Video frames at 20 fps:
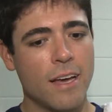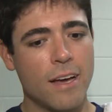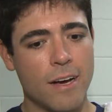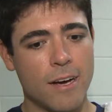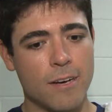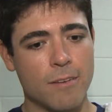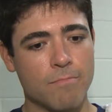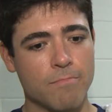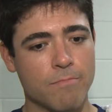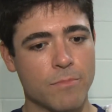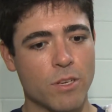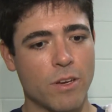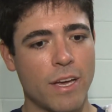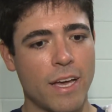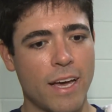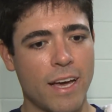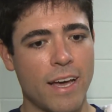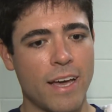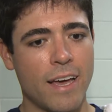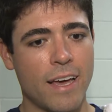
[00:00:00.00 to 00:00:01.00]
Um, so I,
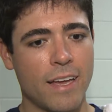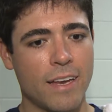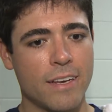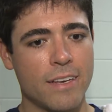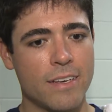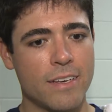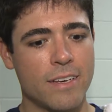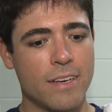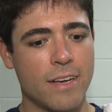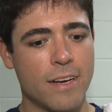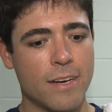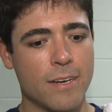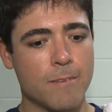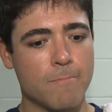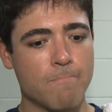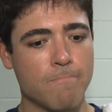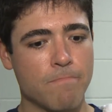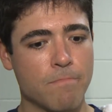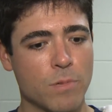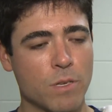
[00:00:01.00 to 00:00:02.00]
I had
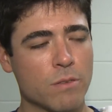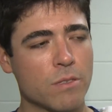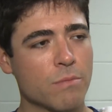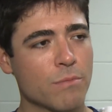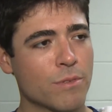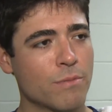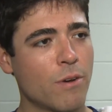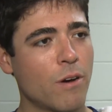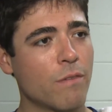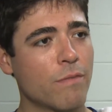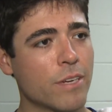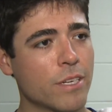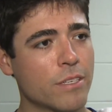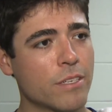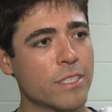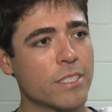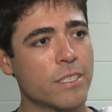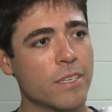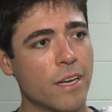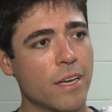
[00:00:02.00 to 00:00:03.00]
um, you know some small
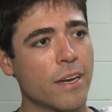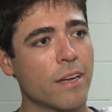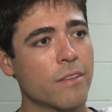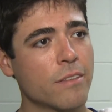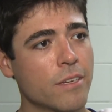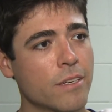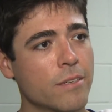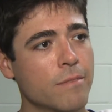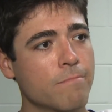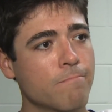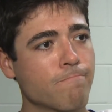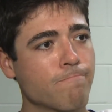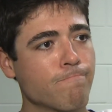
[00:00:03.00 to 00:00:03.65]
victories tonight out there.